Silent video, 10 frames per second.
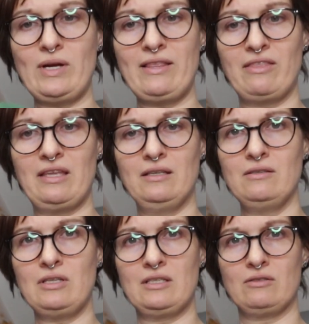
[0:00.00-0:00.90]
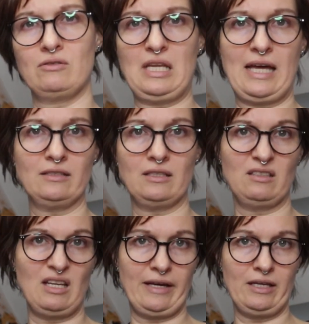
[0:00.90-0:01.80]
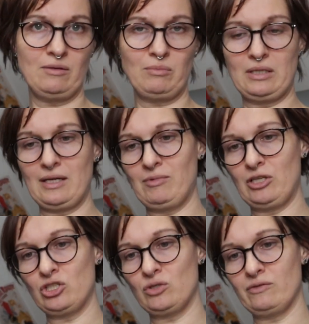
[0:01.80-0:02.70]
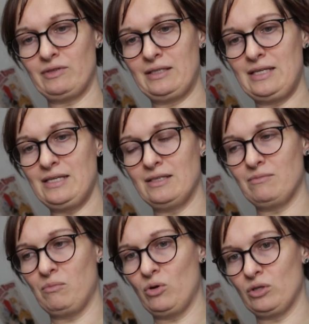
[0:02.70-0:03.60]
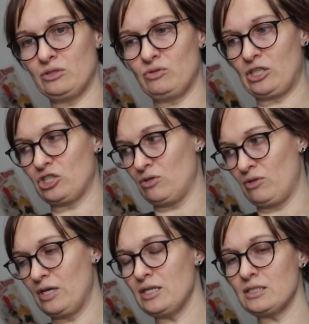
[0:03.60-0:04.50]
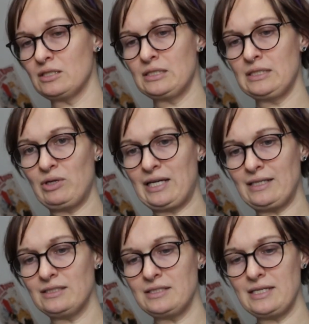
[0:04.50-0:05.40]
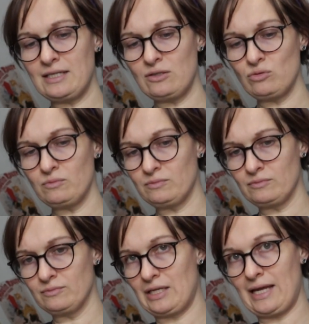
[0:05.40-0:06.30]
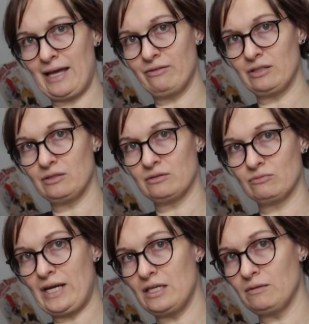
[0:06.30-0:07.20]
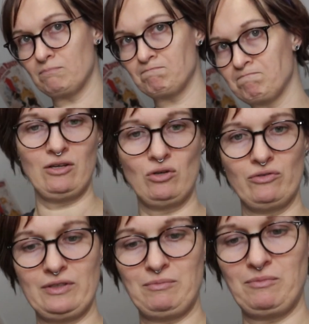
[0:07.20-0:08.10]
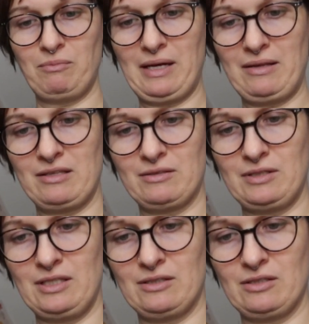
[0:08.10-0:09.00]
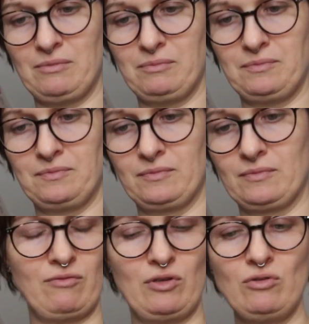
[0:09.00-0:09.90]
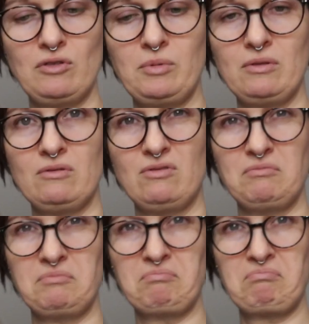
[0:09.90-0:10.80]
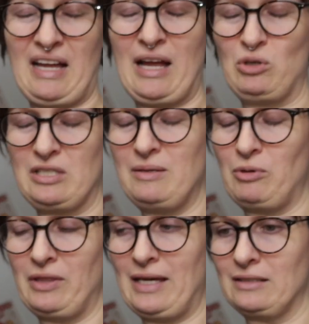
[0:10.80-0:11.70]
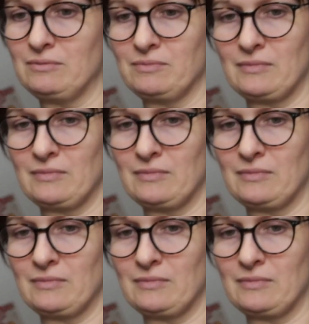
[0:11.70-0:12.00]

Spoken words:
quite thin, it's nice as a lining, but I'm not sure if I need more structure or not. I will cut it now so that I have it ready. I don't know if it might need some fusible. I will sleep on that.